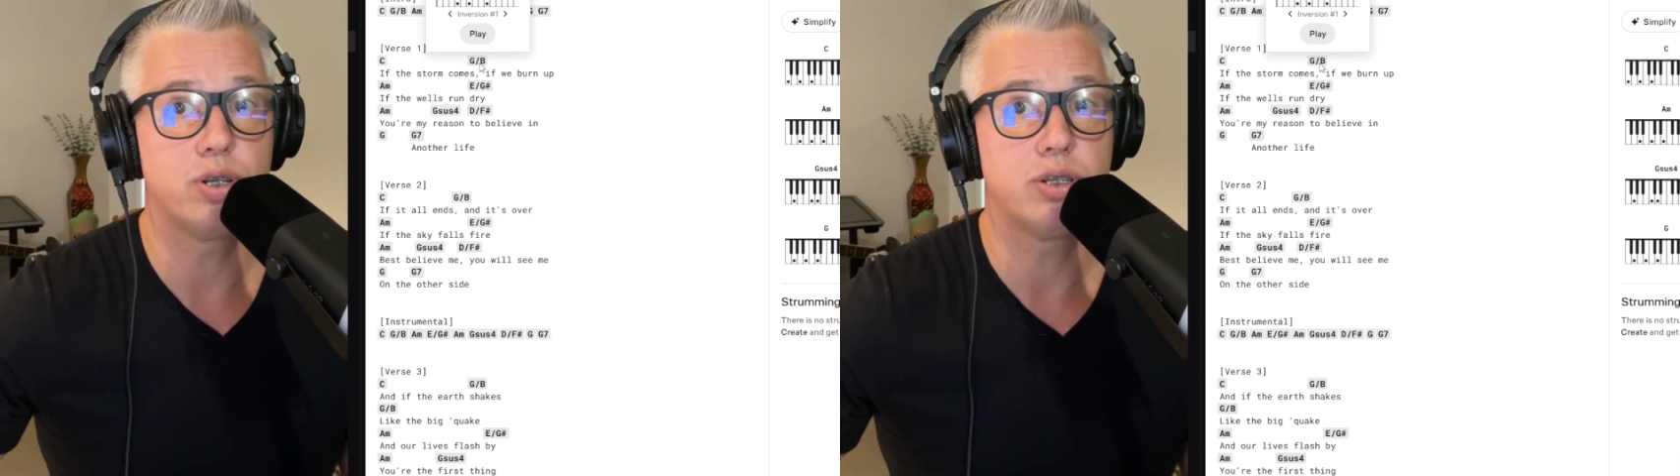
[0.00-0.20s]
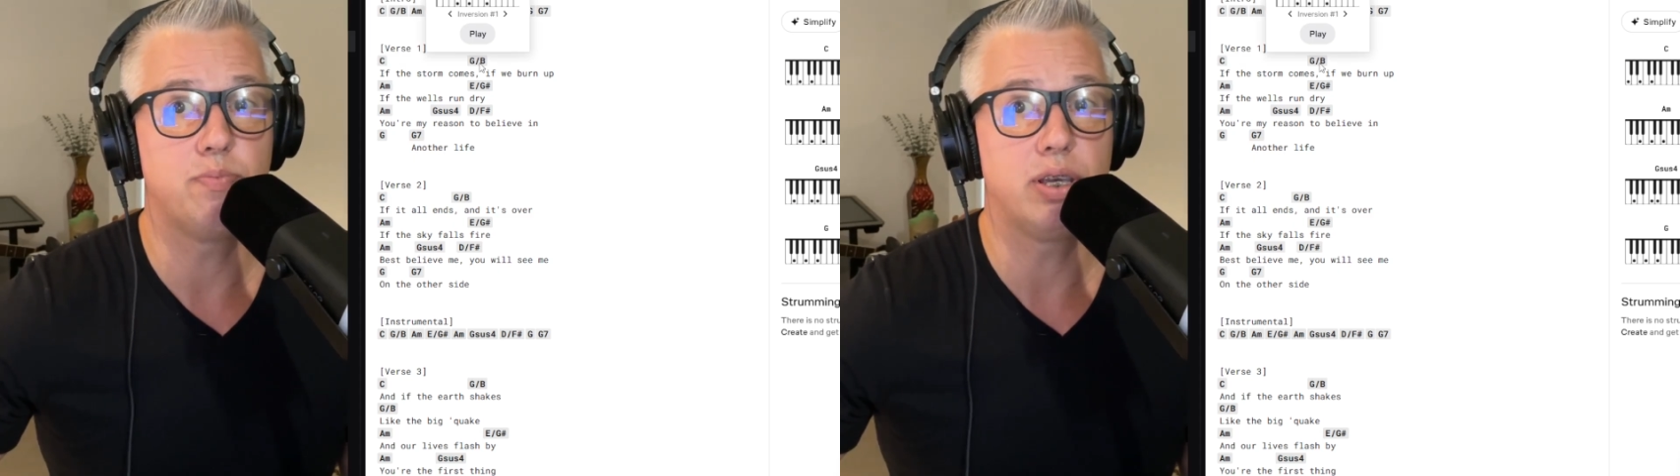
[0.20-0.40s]

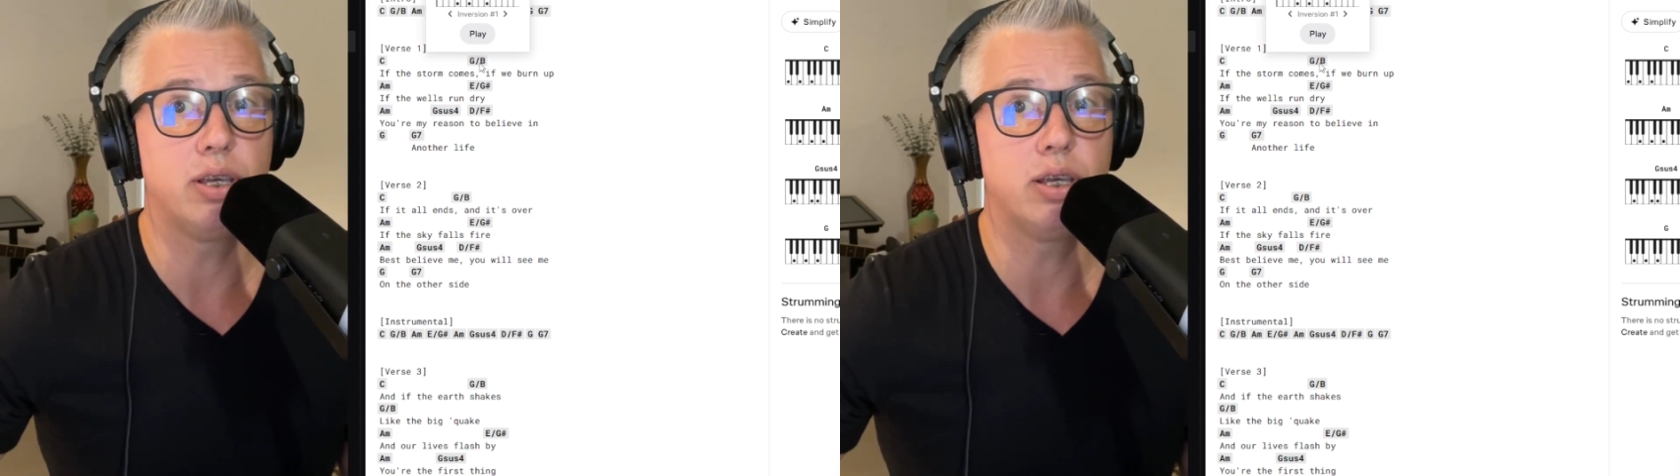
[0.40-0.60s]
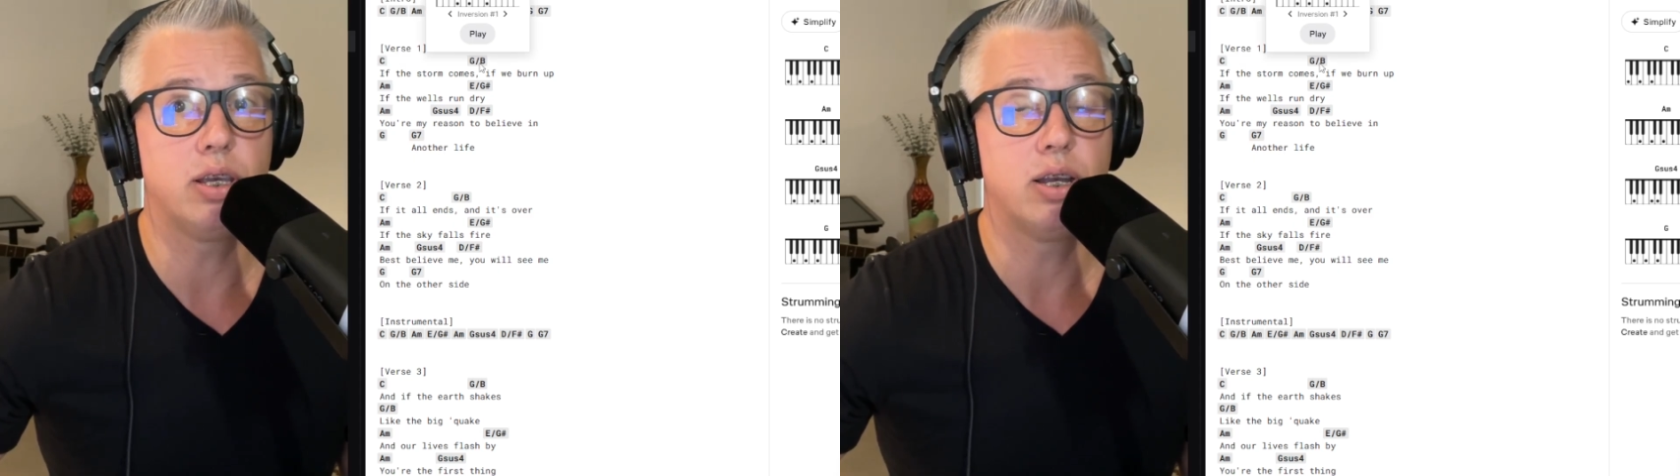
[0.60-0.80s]
to
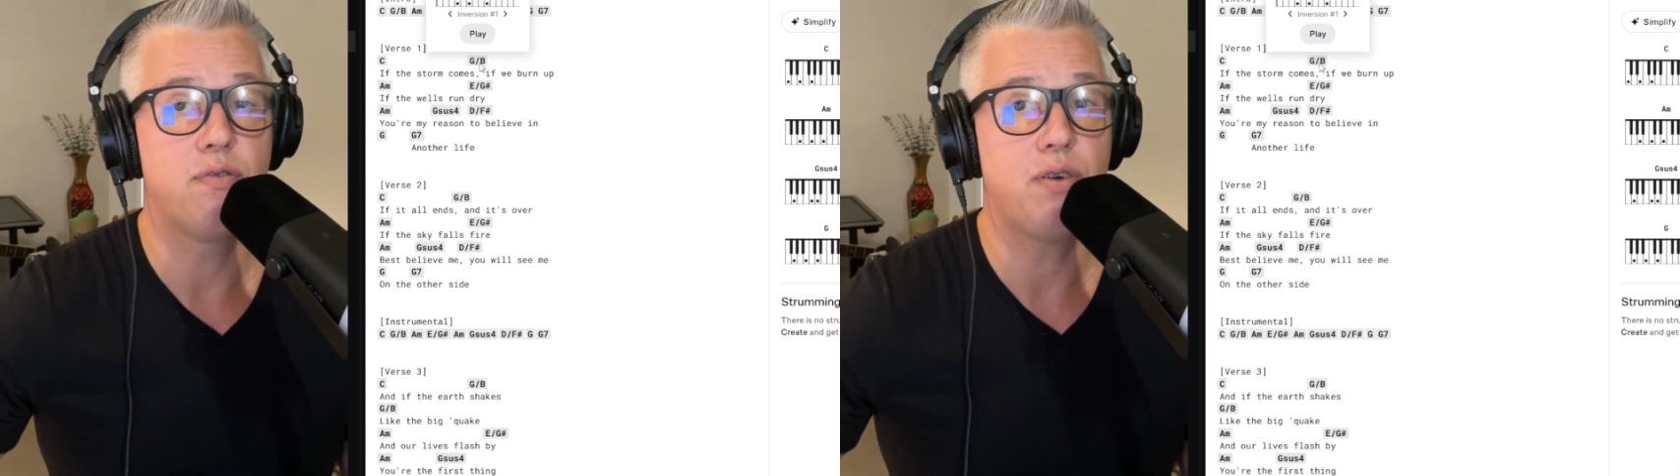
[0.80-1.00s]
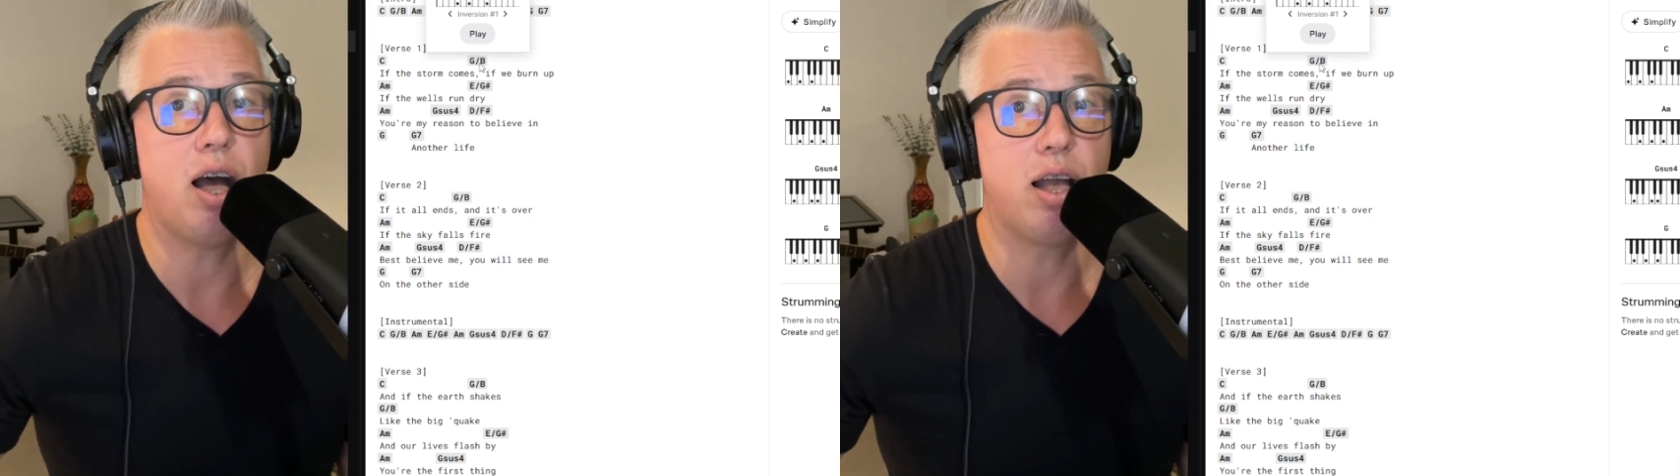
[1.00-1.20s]
be
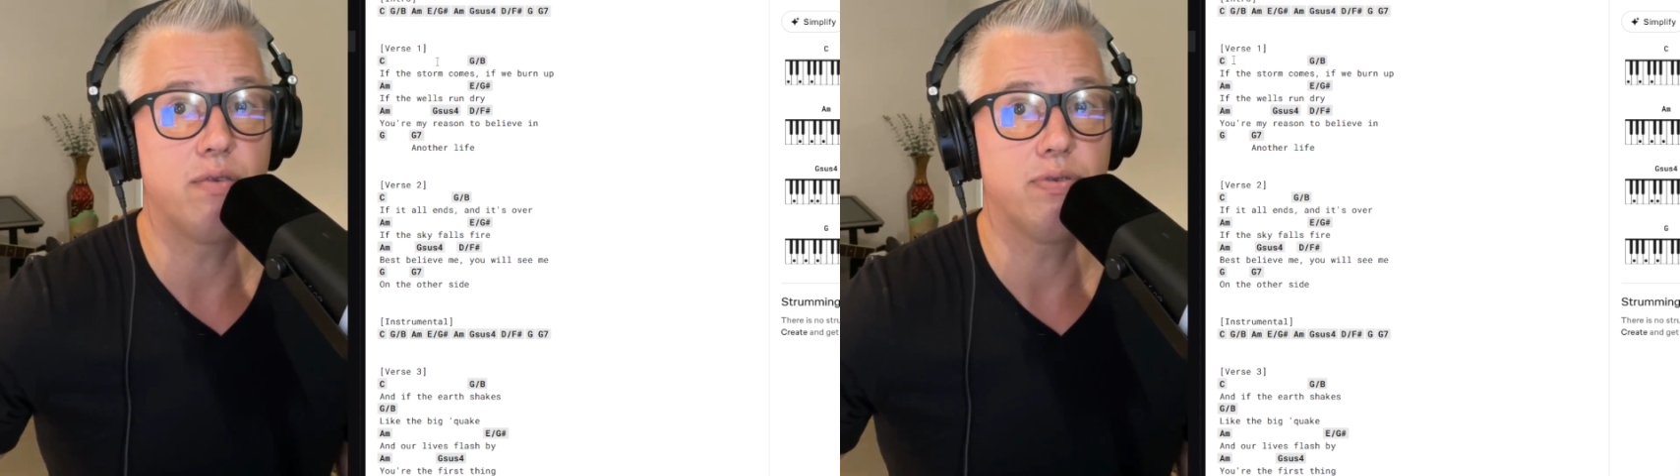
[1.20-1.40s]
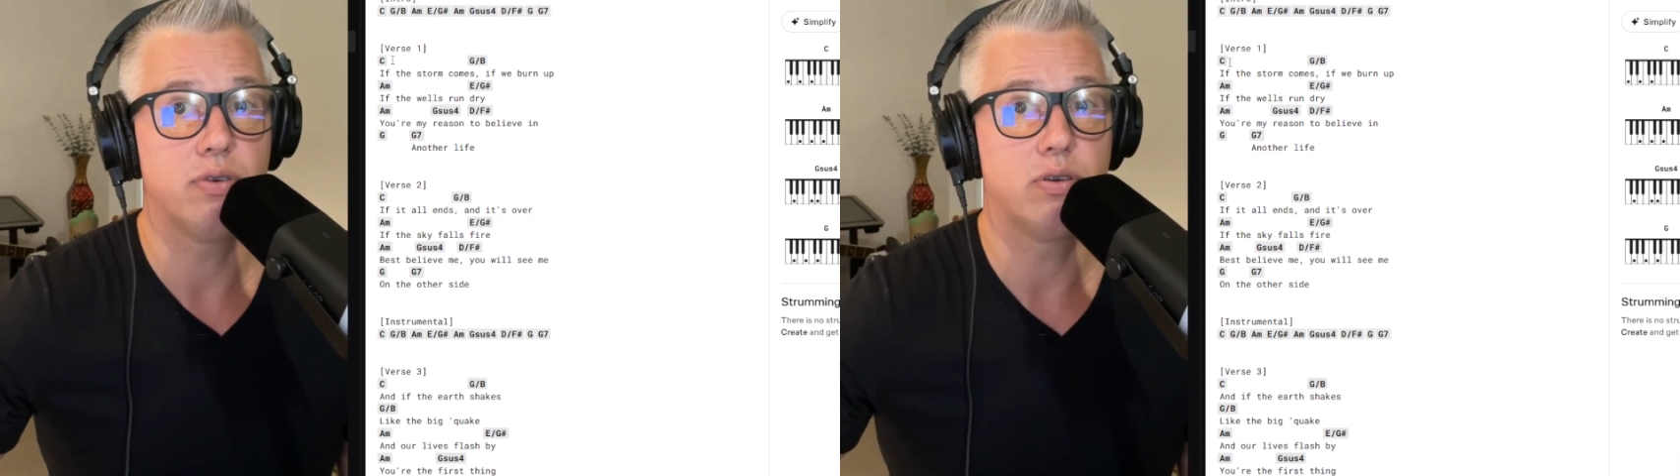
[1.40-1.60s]
5,
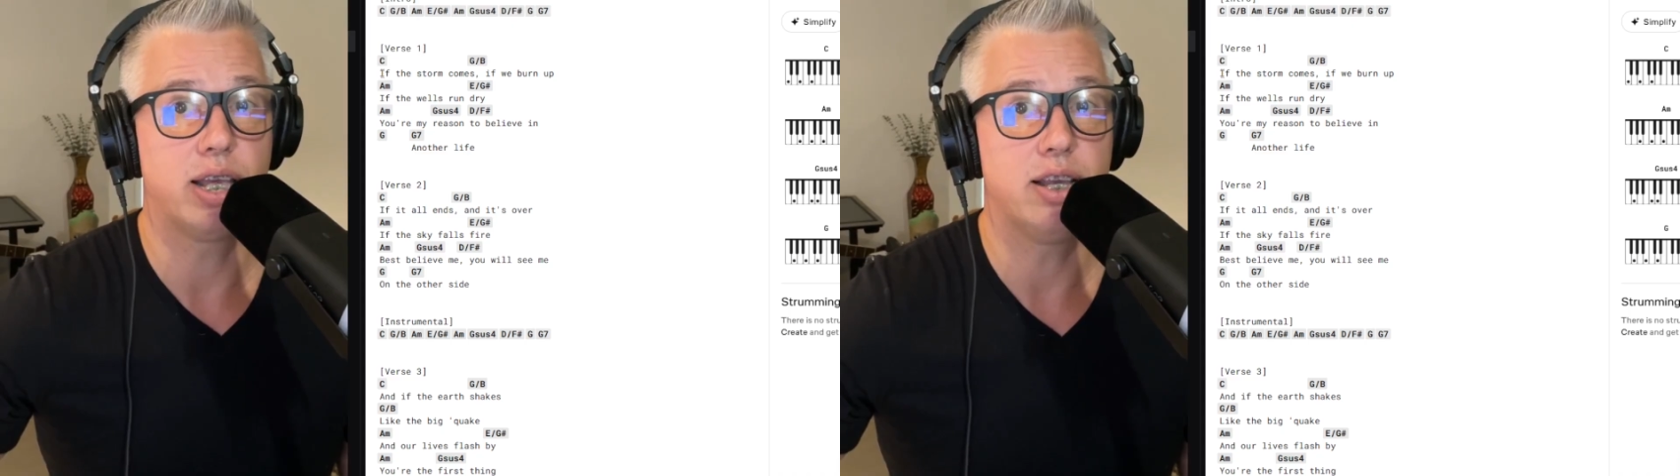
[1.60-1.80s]
okay?